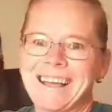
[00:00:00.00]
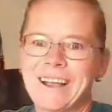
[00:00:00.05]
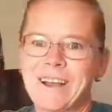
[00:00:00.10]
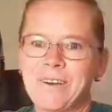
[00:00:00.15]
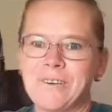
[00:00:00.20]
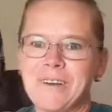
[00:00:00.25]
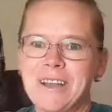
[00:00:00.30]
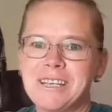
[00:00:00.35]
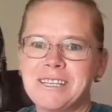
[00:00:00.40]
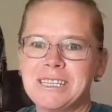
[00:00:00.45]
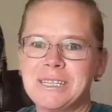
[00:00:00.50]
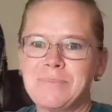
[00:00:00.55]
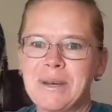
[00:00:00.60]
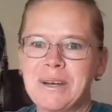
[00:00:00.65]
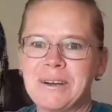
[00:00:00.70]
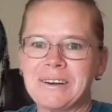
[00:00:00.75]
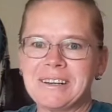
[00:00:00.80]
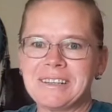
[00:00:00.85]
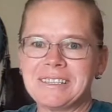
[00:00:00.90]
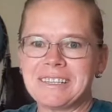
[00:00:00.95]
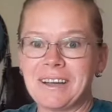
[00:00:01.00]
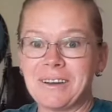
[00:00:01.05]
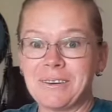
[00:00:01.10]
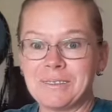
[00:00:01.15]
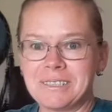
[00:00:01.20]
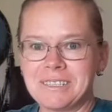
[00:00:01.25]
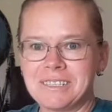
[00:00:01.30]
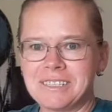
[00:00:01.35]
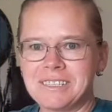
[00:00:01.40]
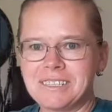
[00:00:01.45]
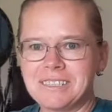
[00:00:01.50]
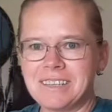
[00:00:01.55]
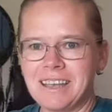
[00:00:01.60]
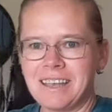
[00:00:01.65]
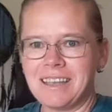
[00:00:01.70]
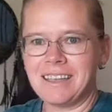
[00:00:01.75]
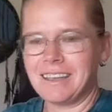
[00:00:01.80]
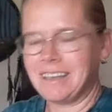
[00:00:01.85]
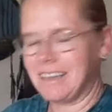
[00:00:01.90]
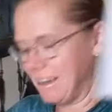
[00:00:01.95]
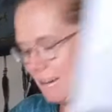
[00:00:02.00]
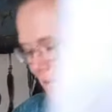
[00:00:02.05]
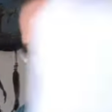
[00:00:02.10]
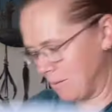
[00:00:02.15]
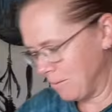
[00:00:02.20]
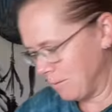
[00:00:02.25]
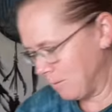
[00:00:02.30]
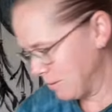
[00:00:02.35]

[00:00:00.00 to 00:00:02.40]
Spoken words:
Great Spirit, I was just saying how I